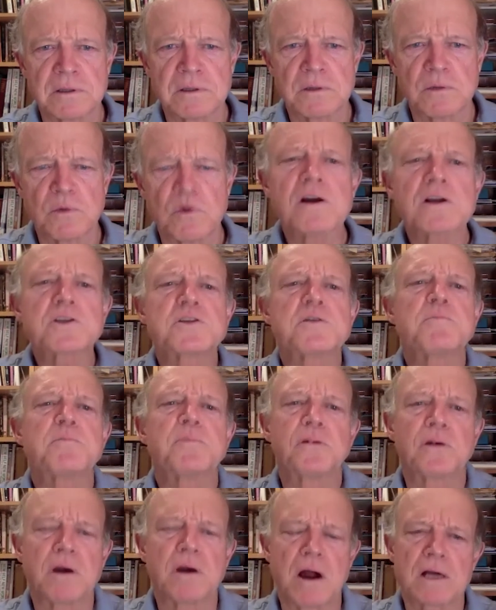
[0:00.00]
Where does the
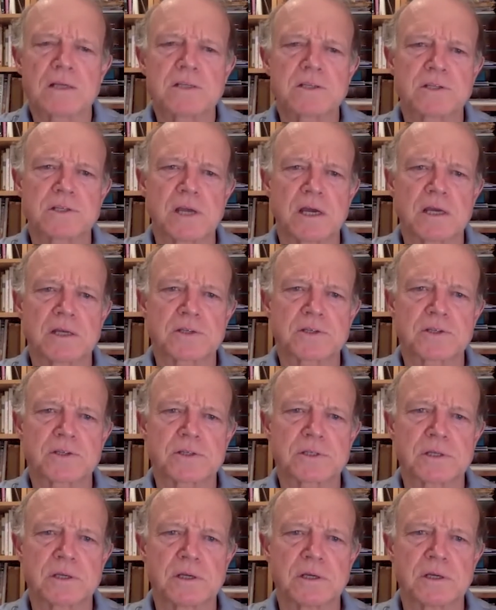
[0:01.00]
process